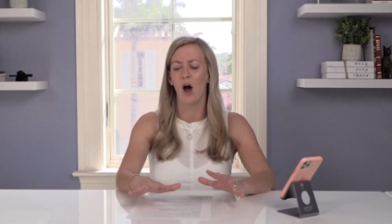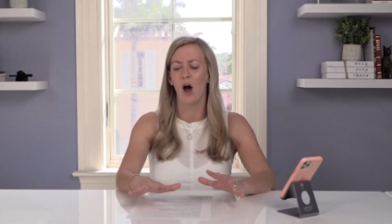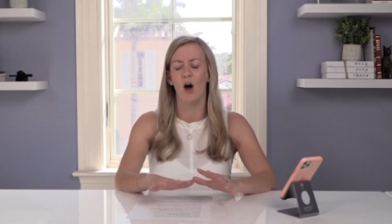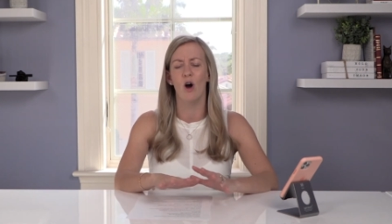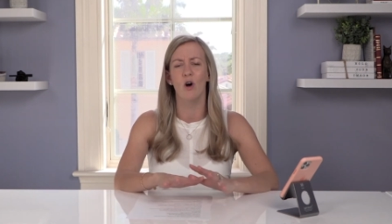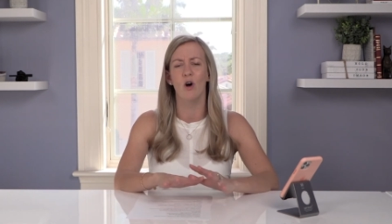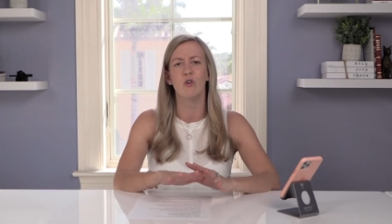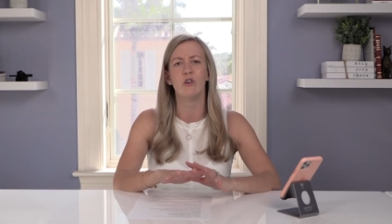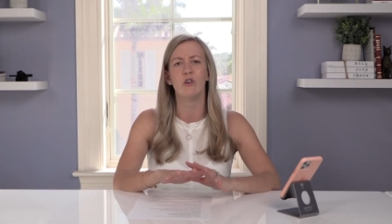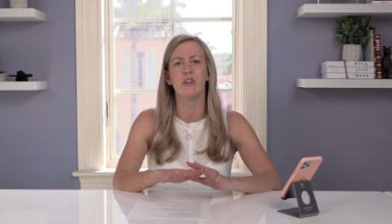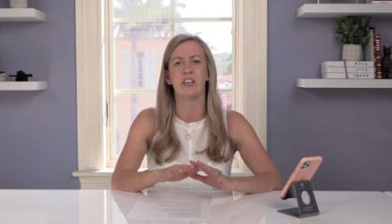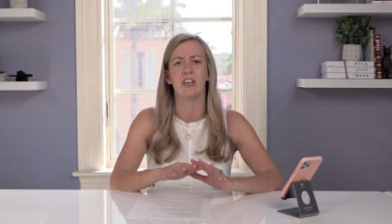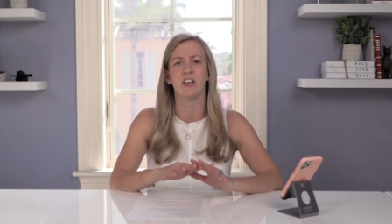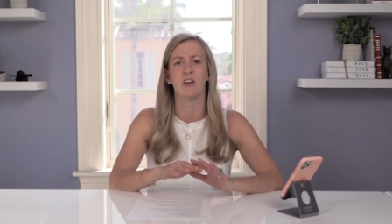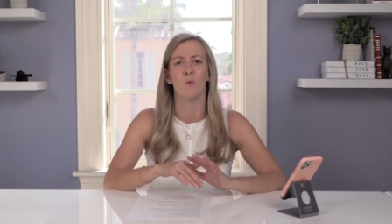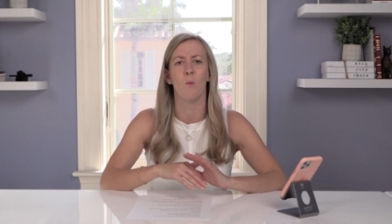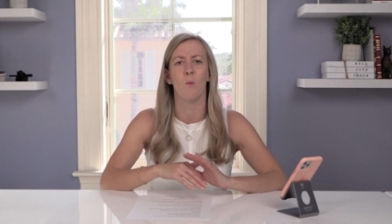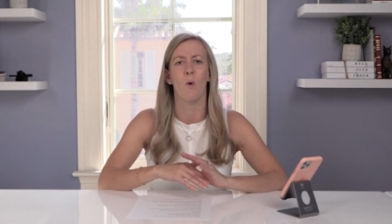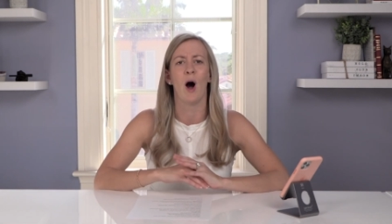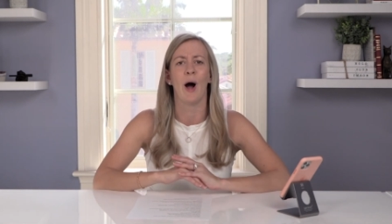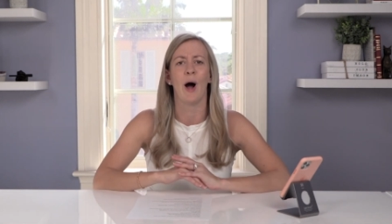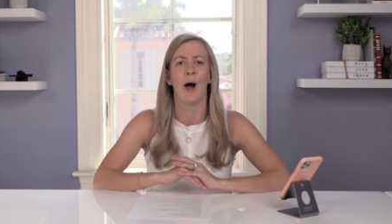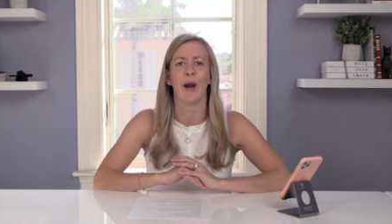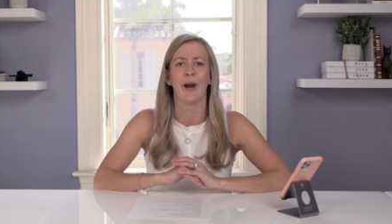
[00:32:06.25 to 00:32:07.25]
ocean
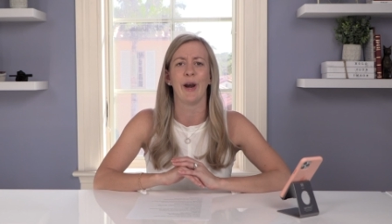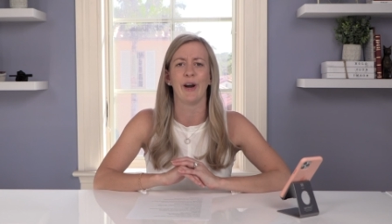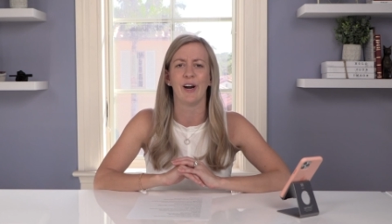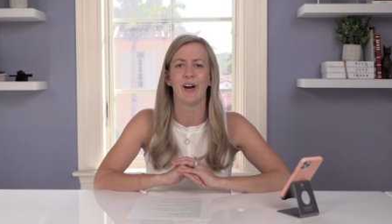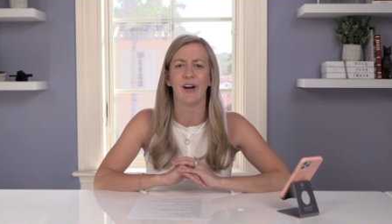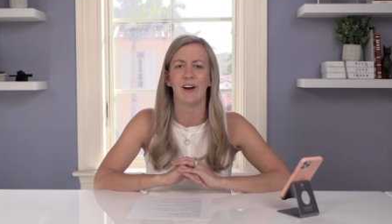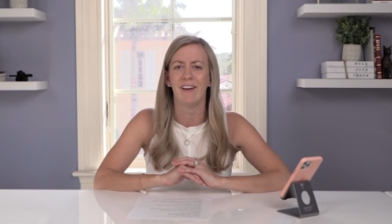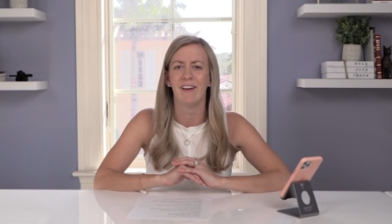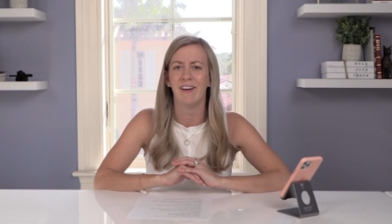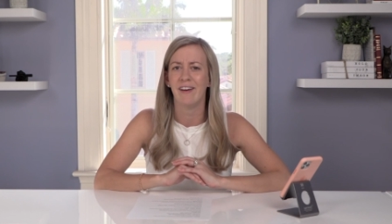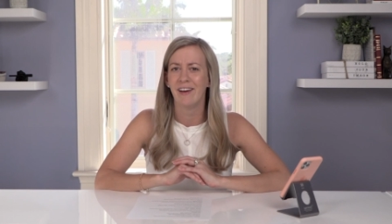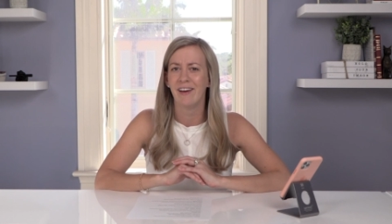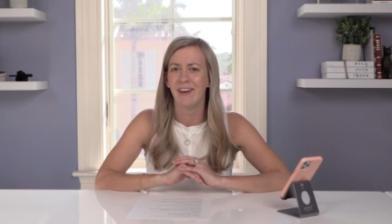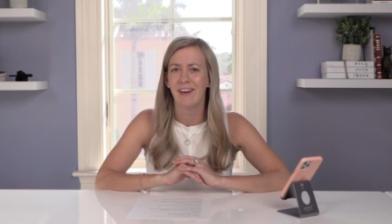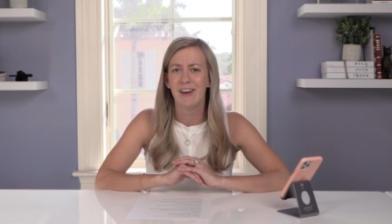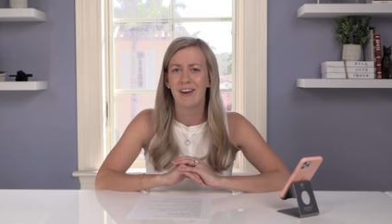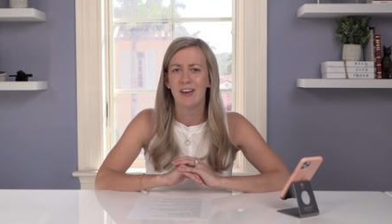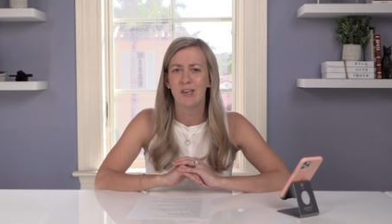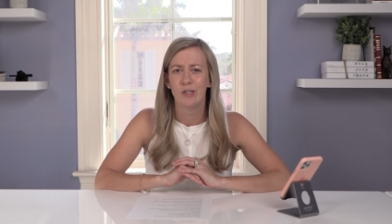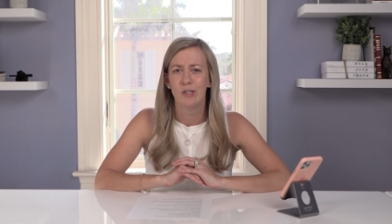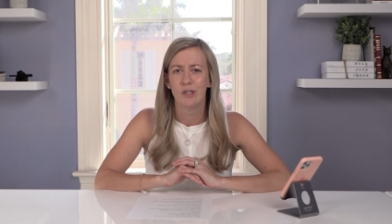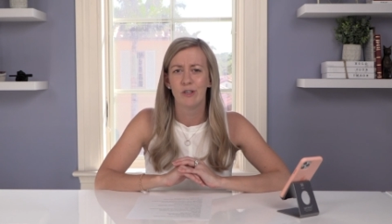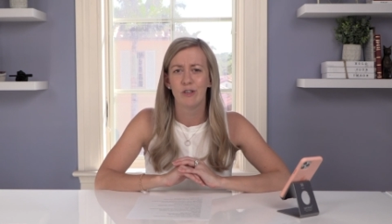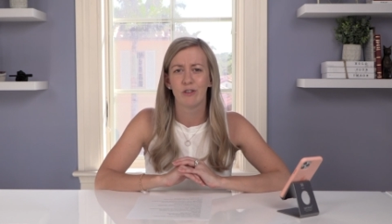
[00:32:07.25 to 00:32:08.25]
water,
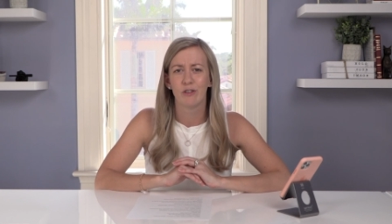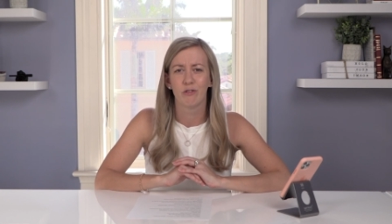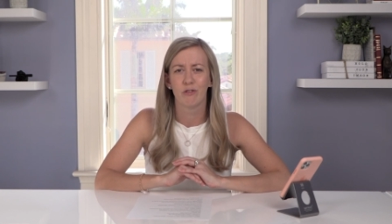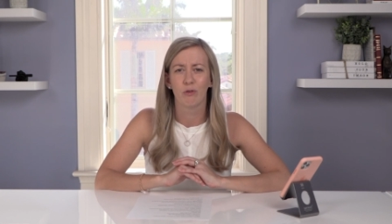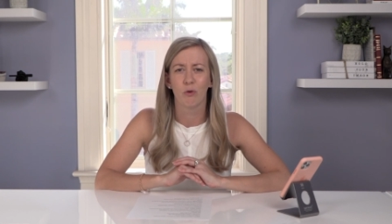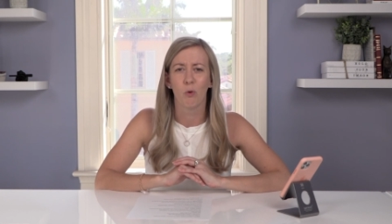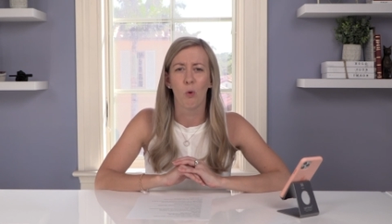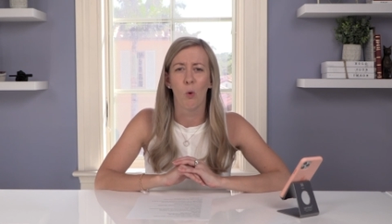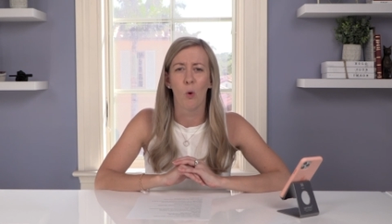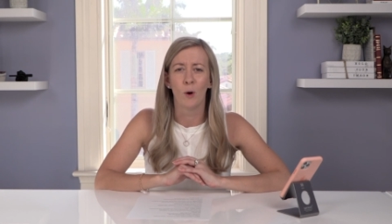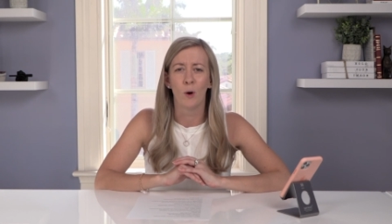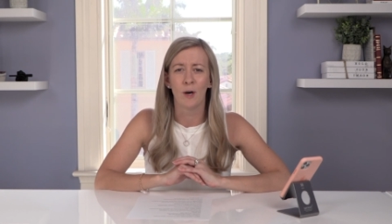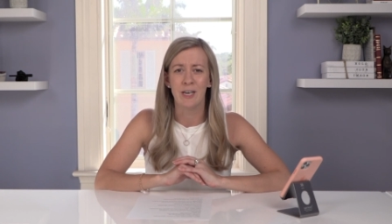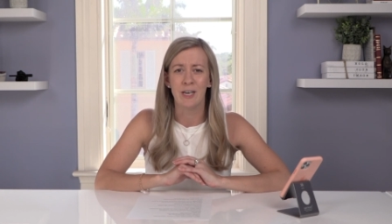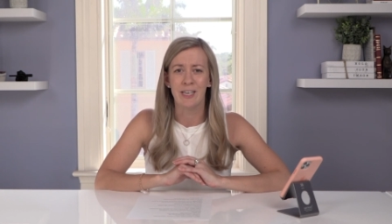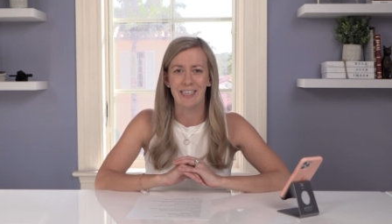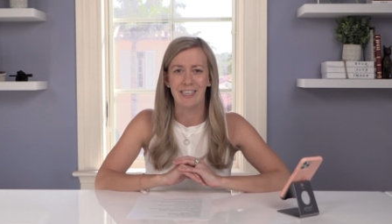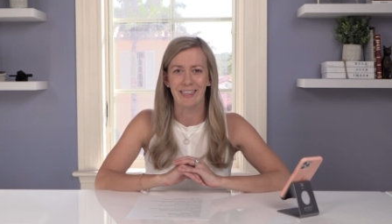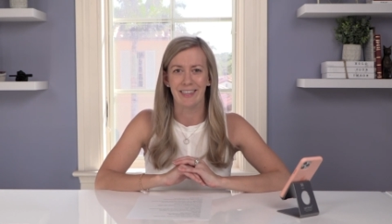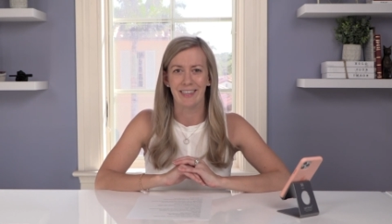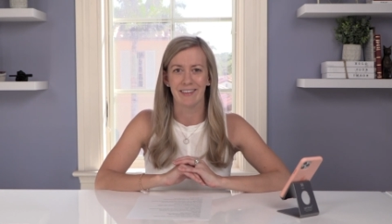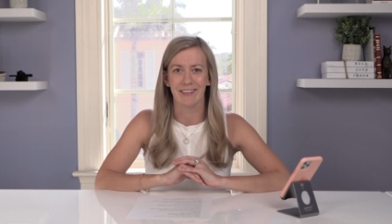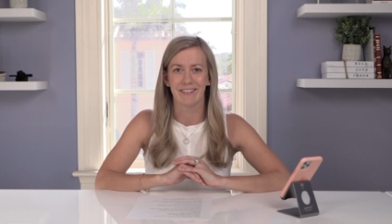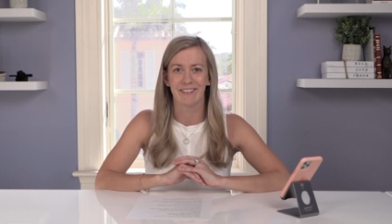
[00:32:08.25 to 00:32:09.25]
just
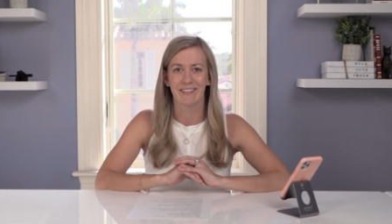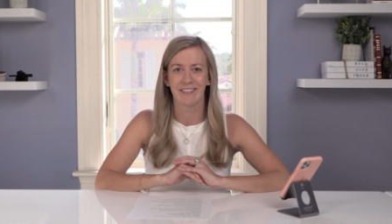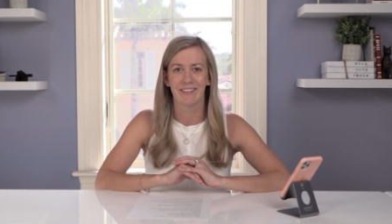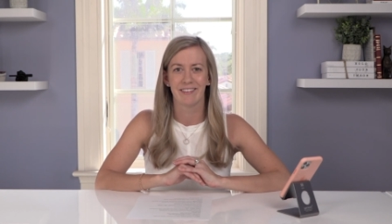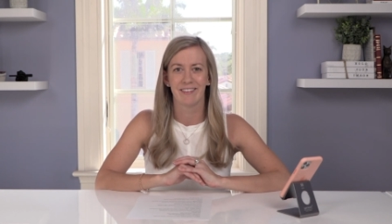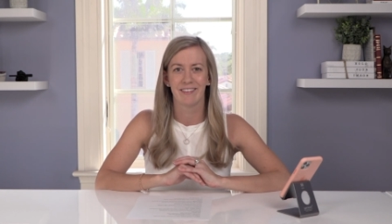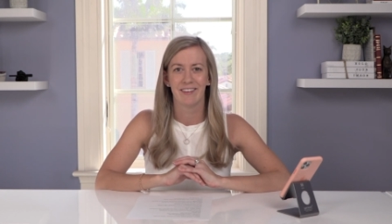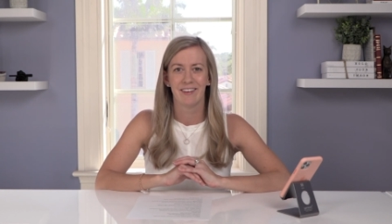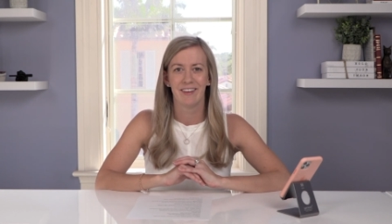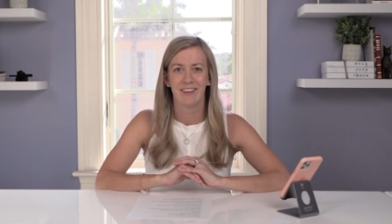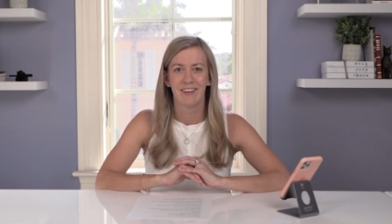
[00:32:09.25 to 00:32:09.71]
gorgeous.